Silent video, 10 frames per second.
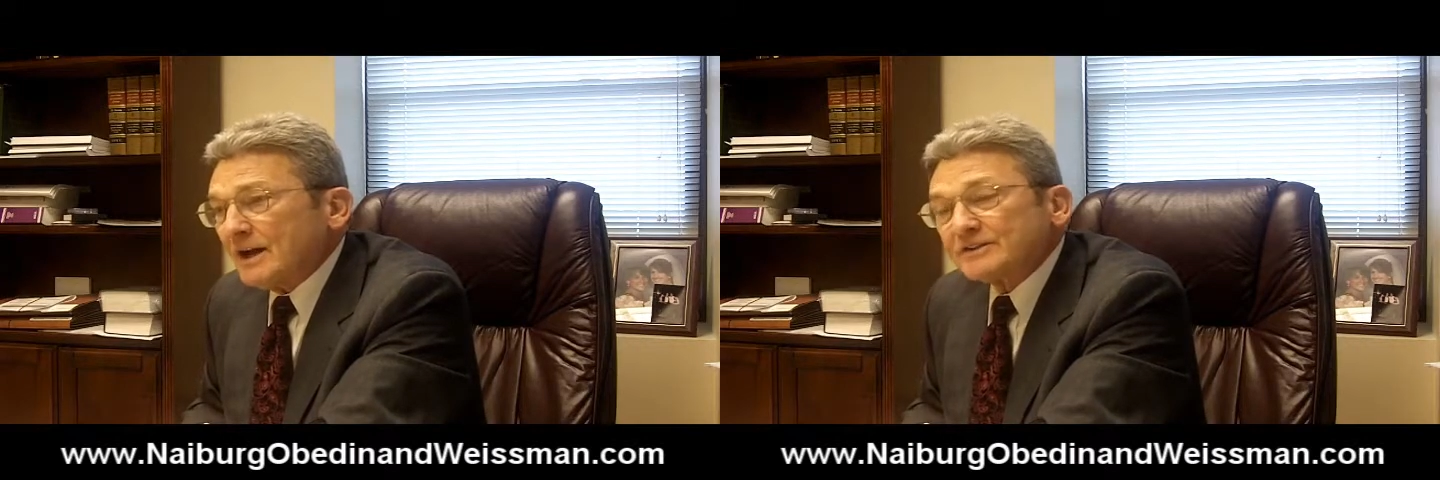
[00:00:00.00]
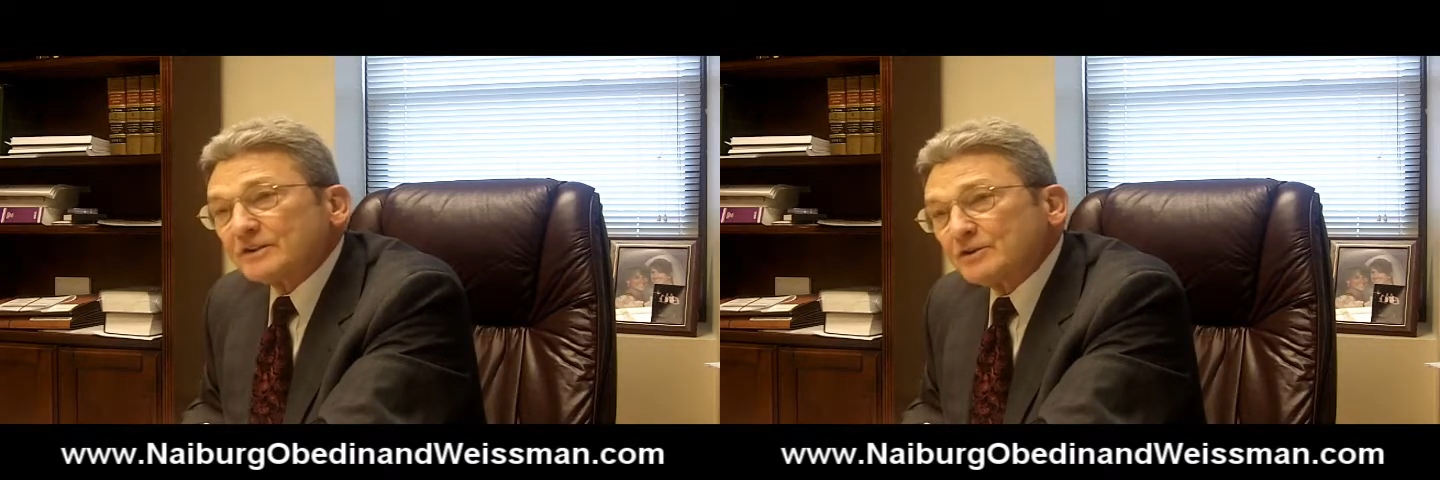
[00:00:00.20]

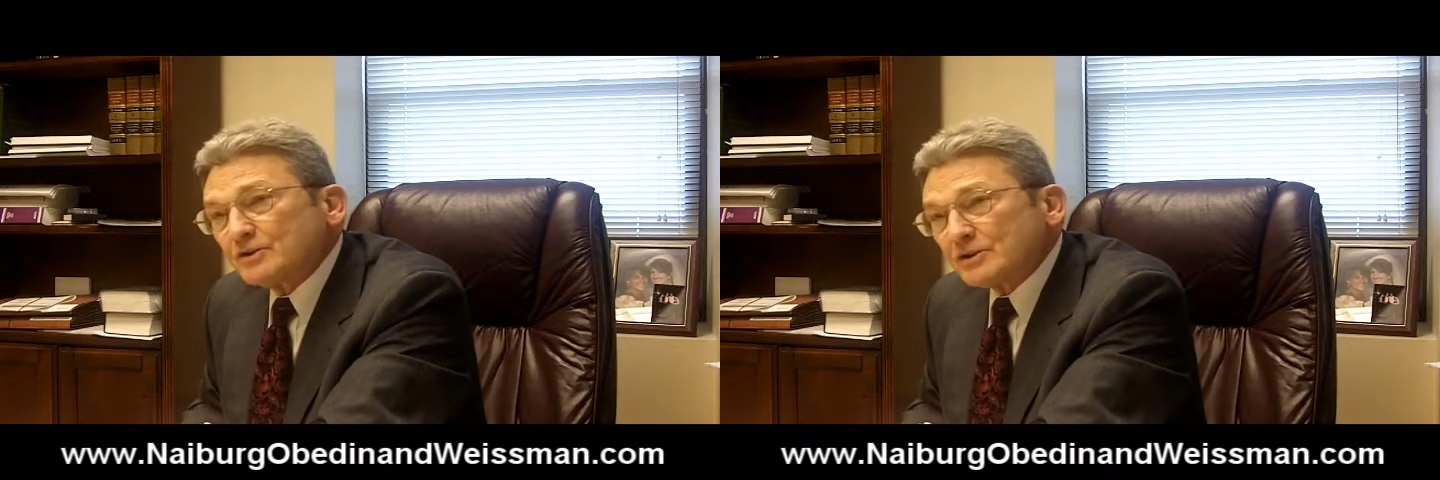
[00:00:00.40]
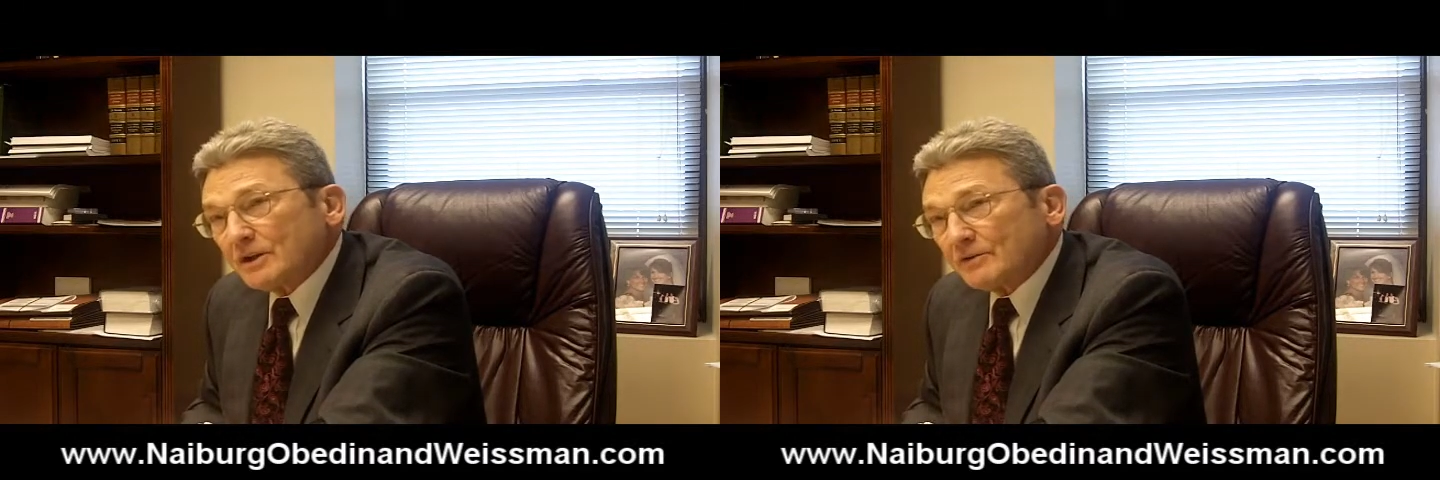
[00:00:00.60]

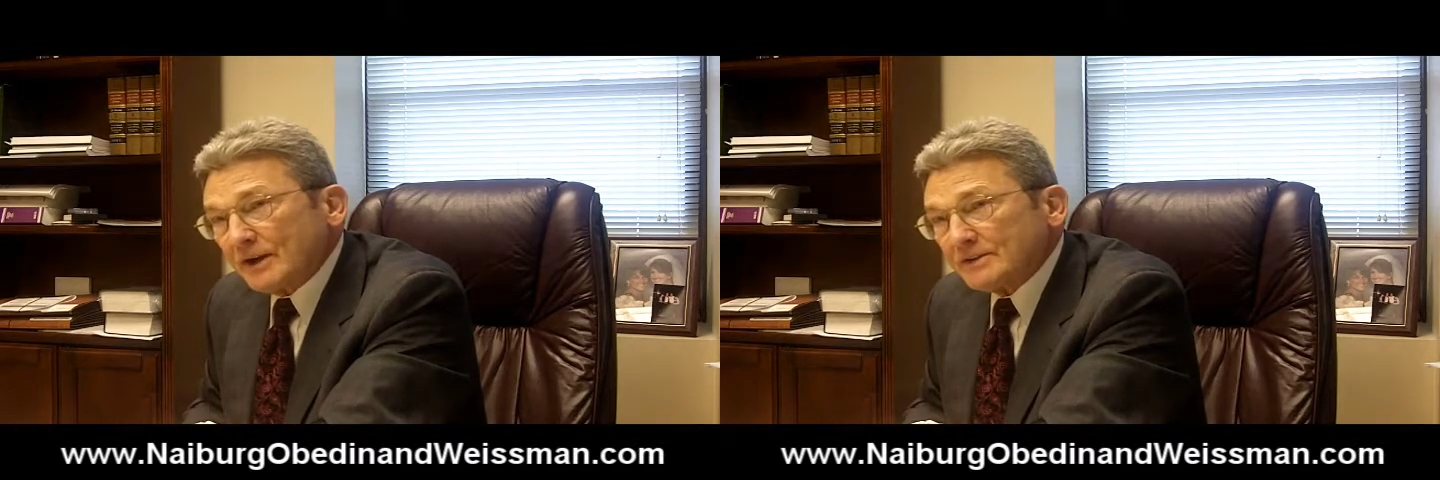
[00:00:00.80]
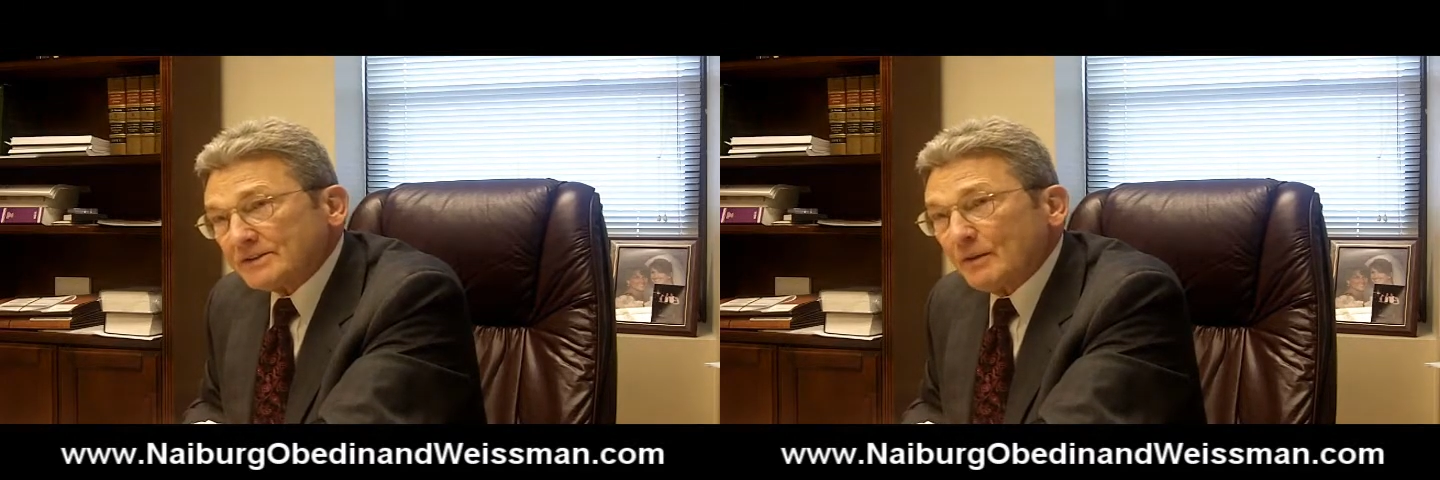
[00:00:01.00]
constitutional
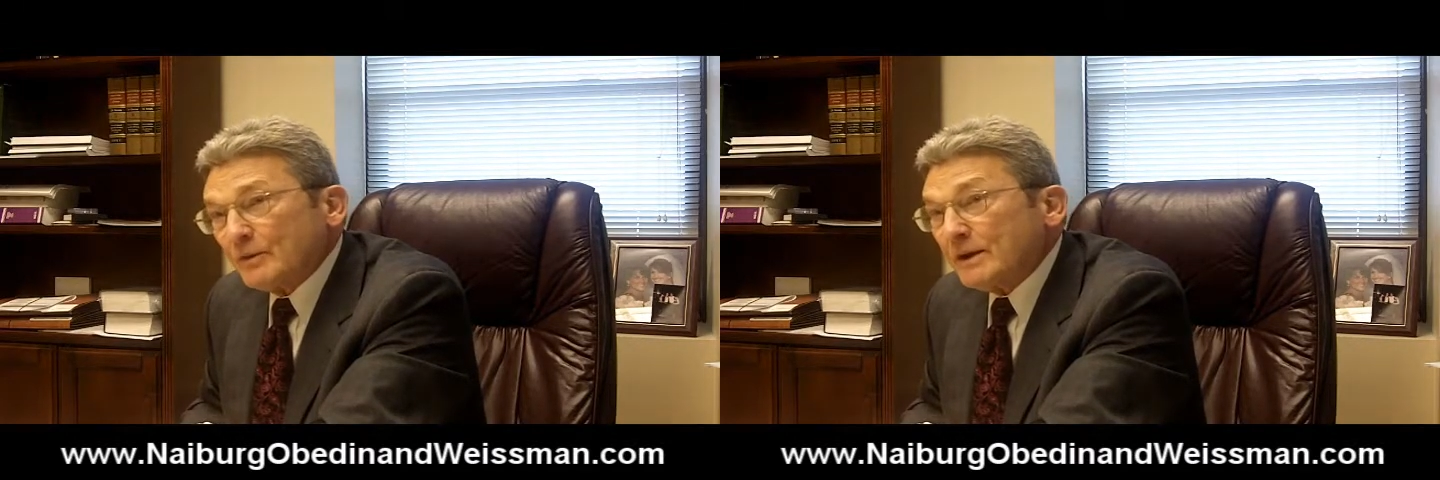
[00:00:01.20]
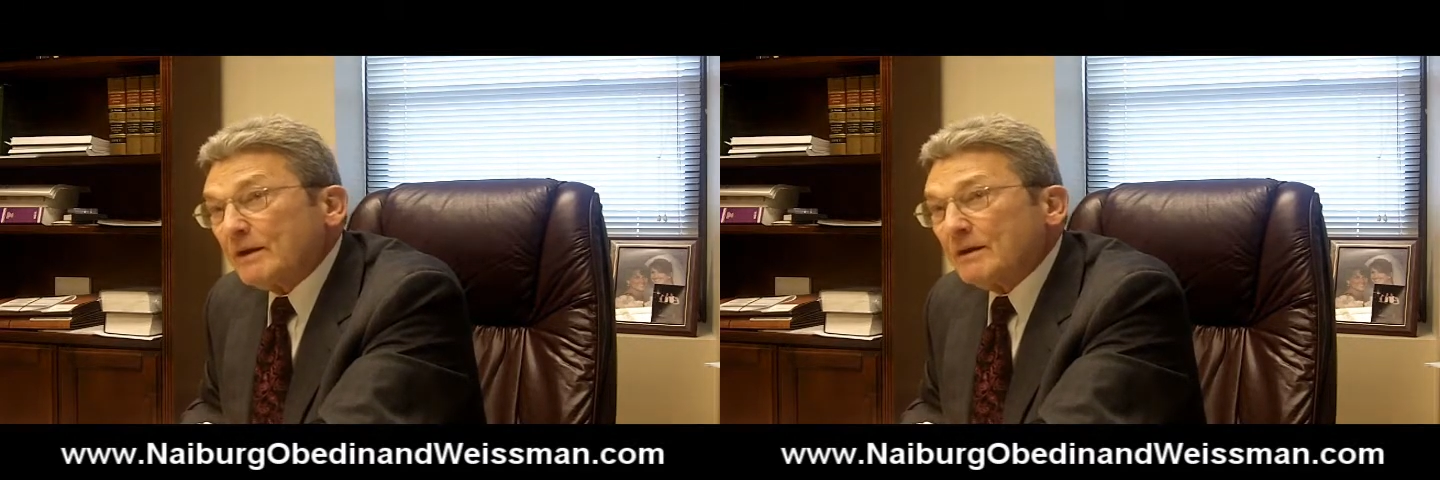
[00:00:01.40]
rights
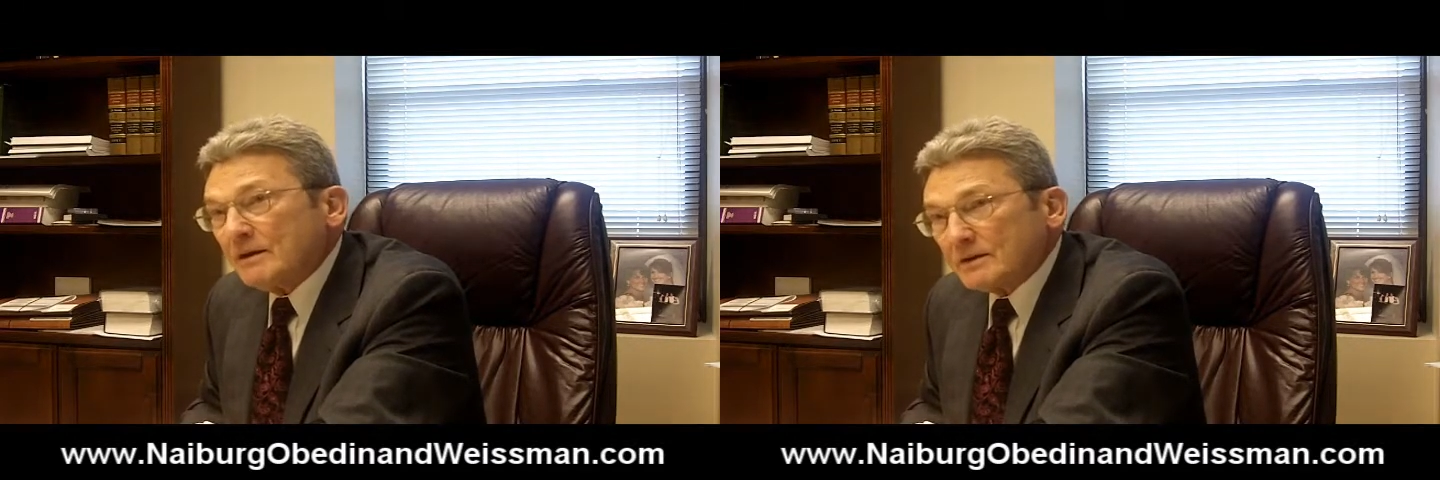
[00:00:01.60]
that we